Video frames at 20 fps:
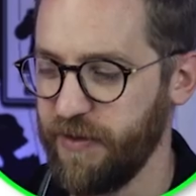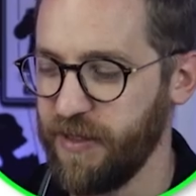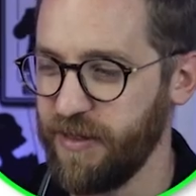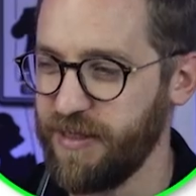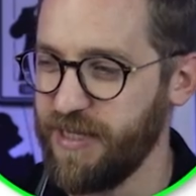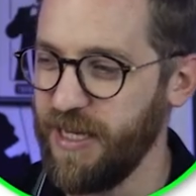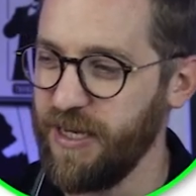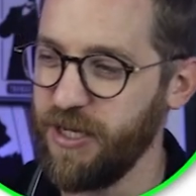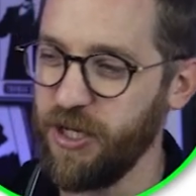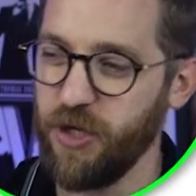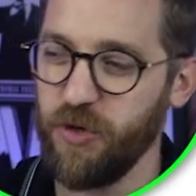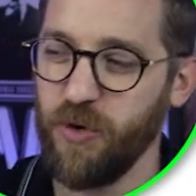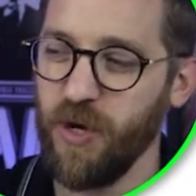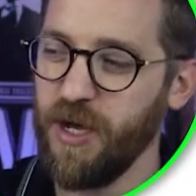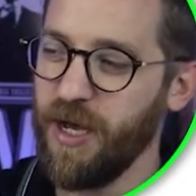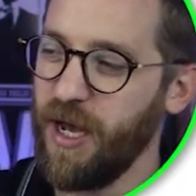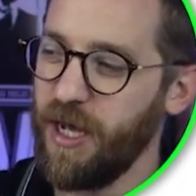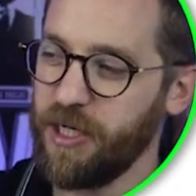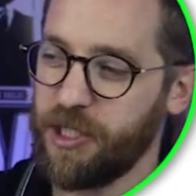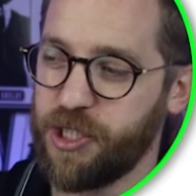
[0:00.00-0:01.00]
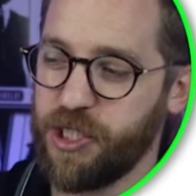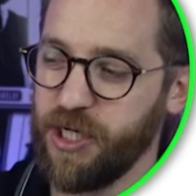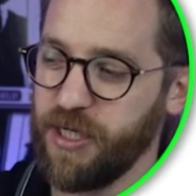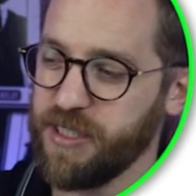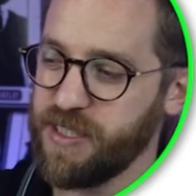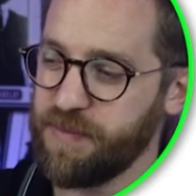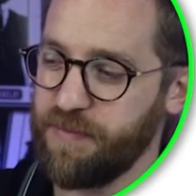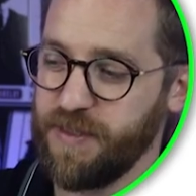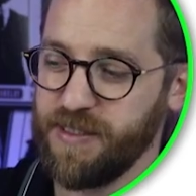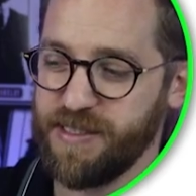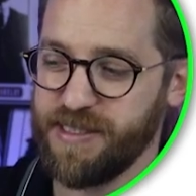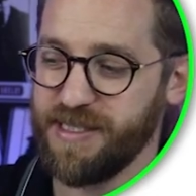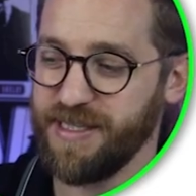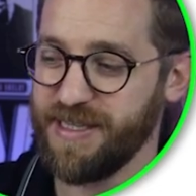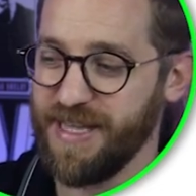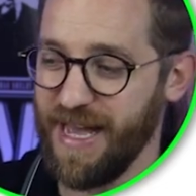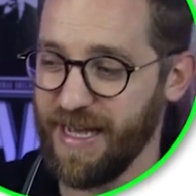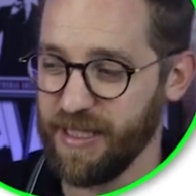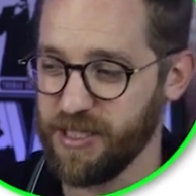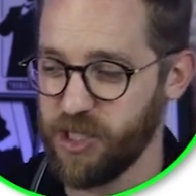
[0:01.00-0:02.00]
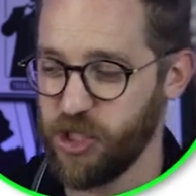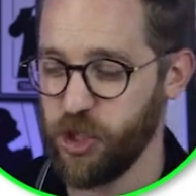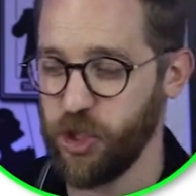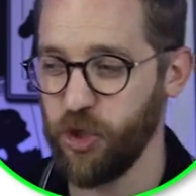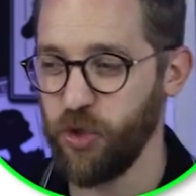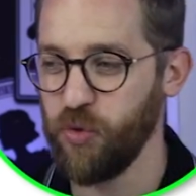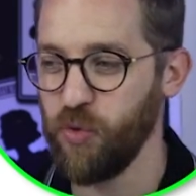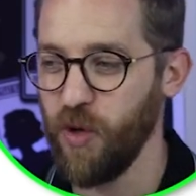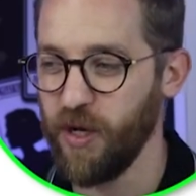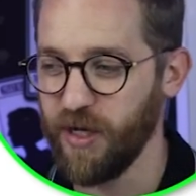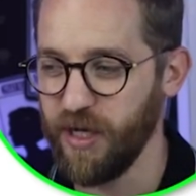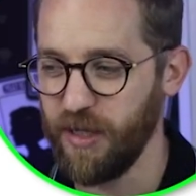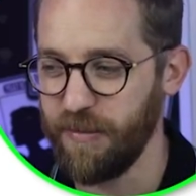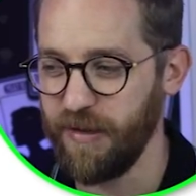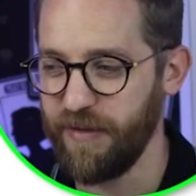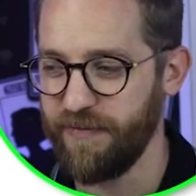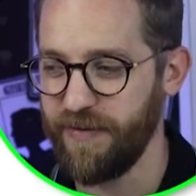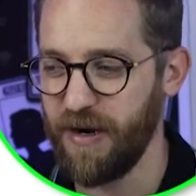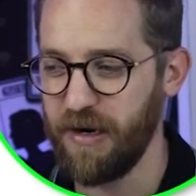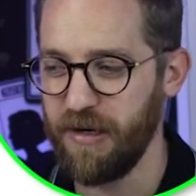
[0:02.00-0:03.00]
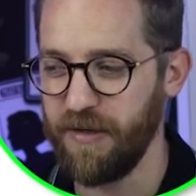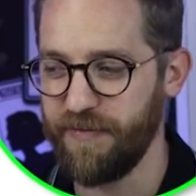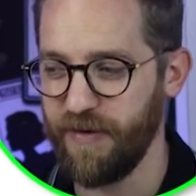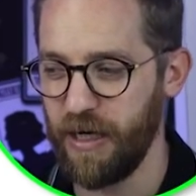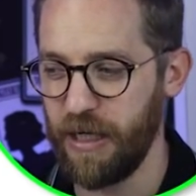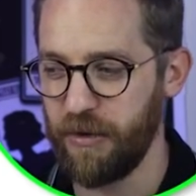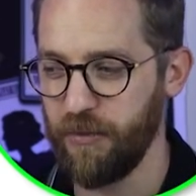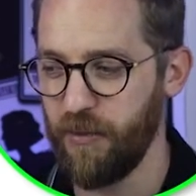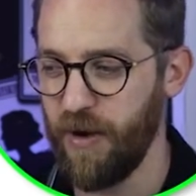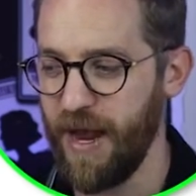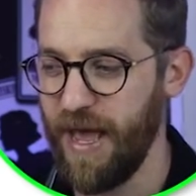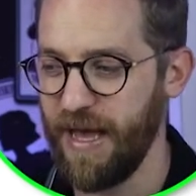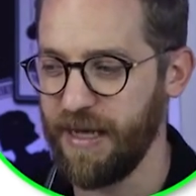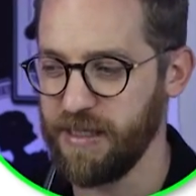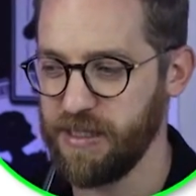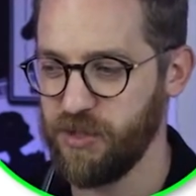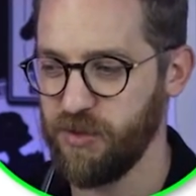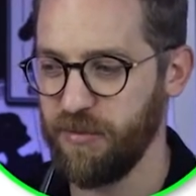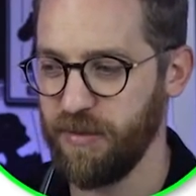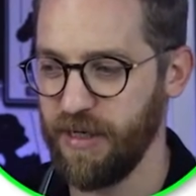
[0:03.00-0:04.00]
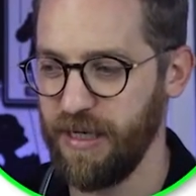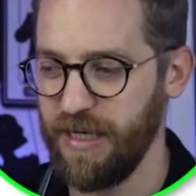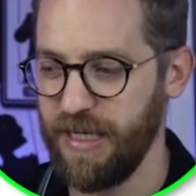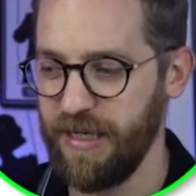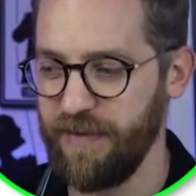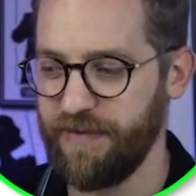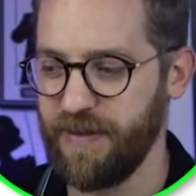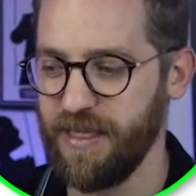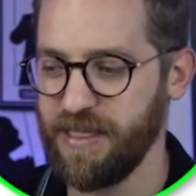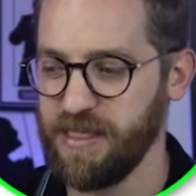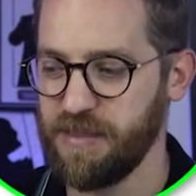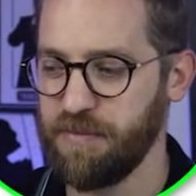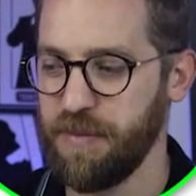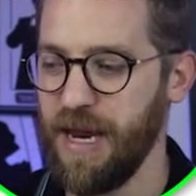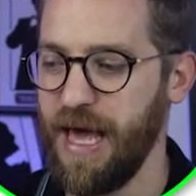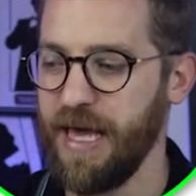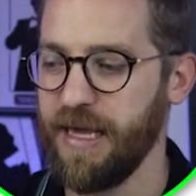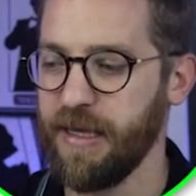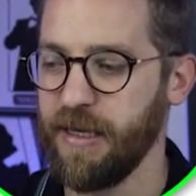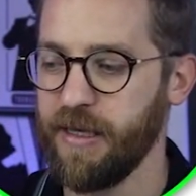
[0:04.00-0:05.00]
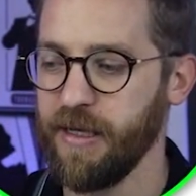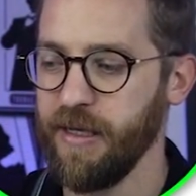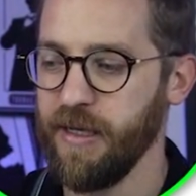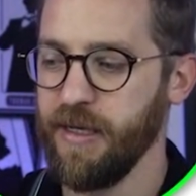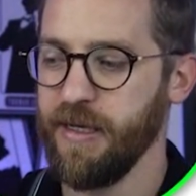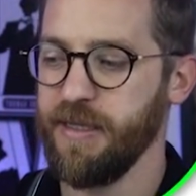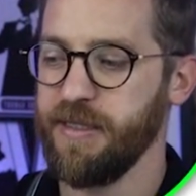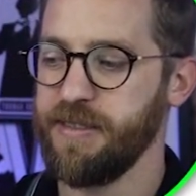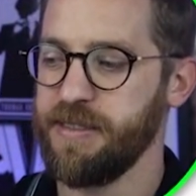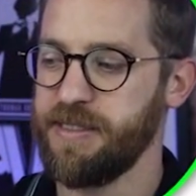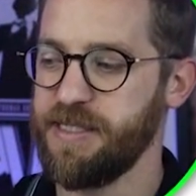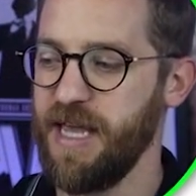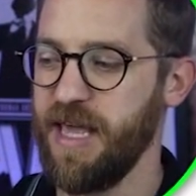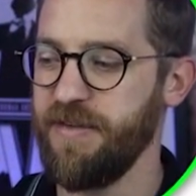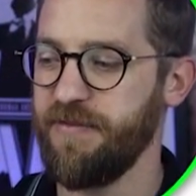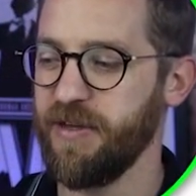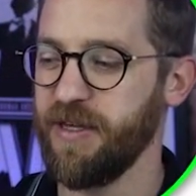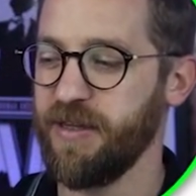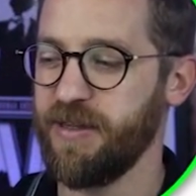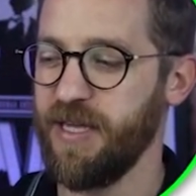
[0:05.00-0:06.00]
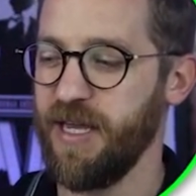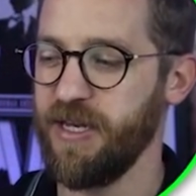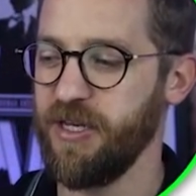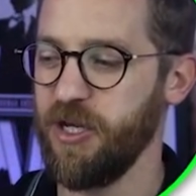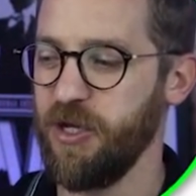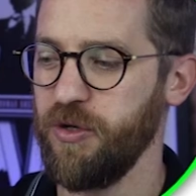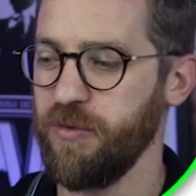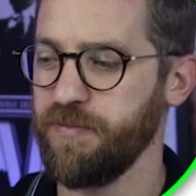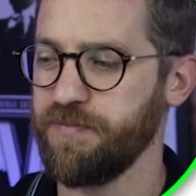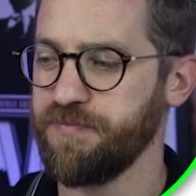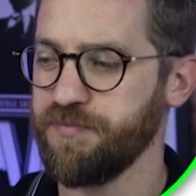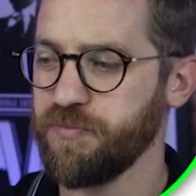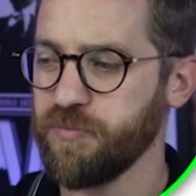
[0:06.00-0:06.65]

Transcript: and continue. Adjustments to tax due are going to be very, very rare, so I'm going to leave these blank. Save and continue.